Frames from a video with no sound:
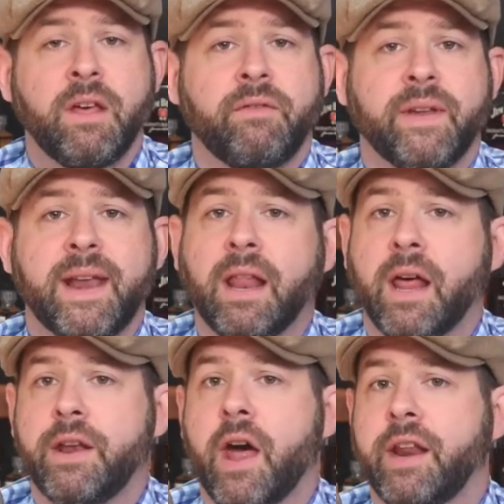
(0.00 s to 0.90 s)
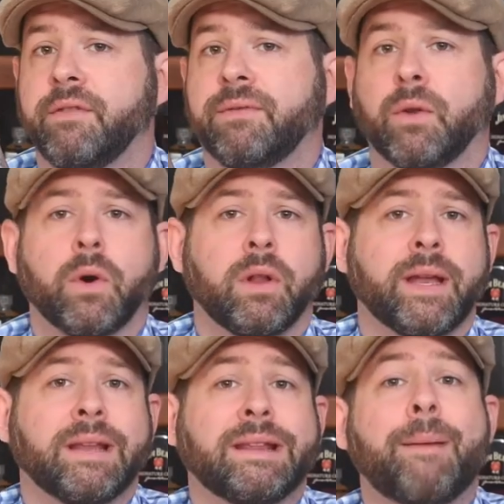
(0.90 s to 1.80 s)
Vanilla, nutty, floral,
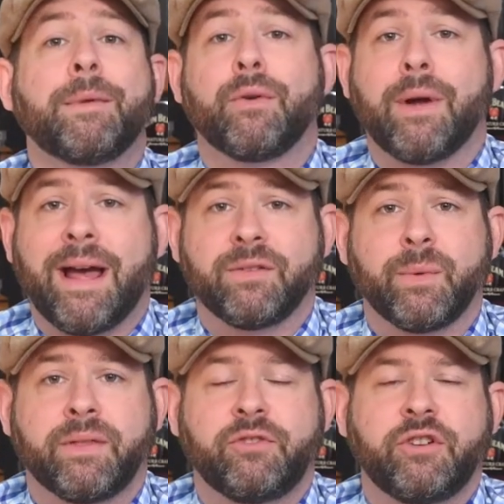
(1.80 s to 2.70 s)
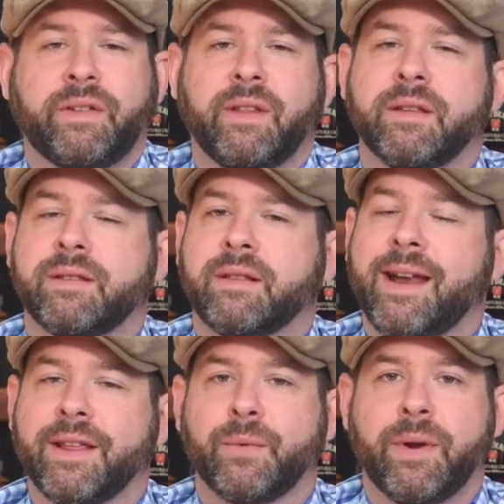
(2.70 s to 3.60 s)
and lemongrass with just the
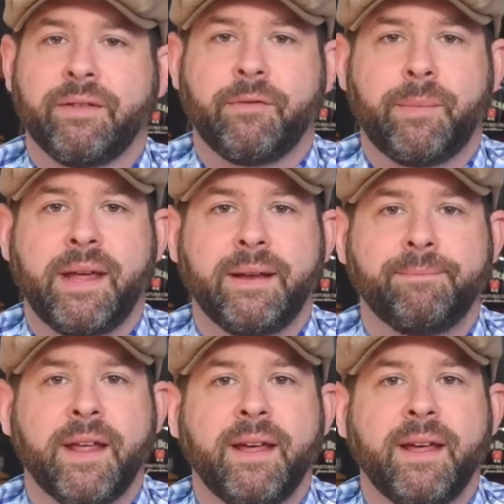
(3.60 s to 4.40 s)
slightest whiff of peat.